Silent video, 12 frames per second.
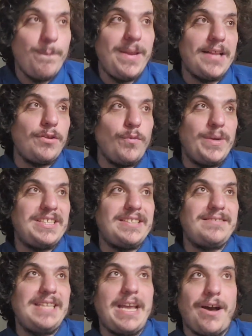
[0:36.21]
Minato, which
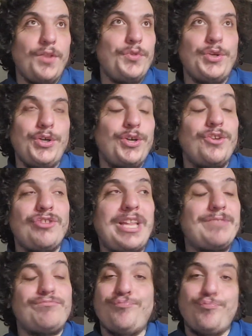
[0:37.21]
is the
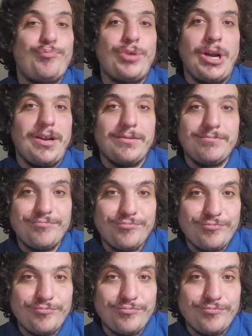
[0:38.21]
bruh.